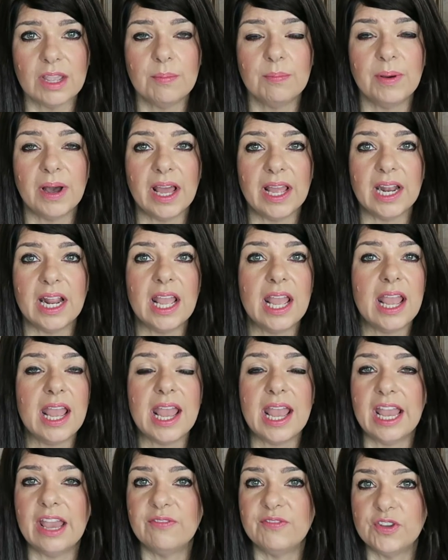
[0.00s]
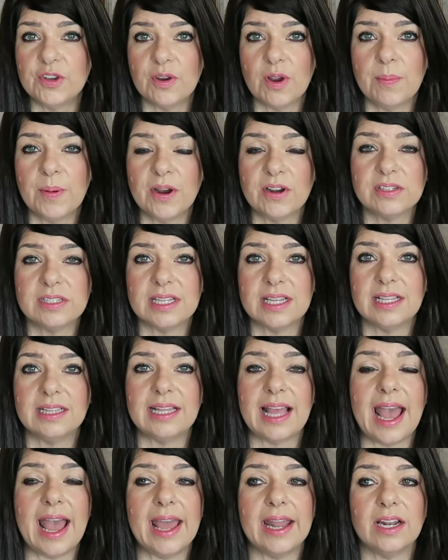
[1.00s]
But if you're a person
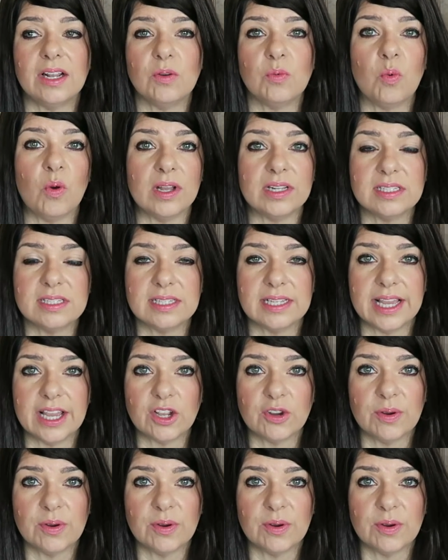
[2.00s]
that wants to get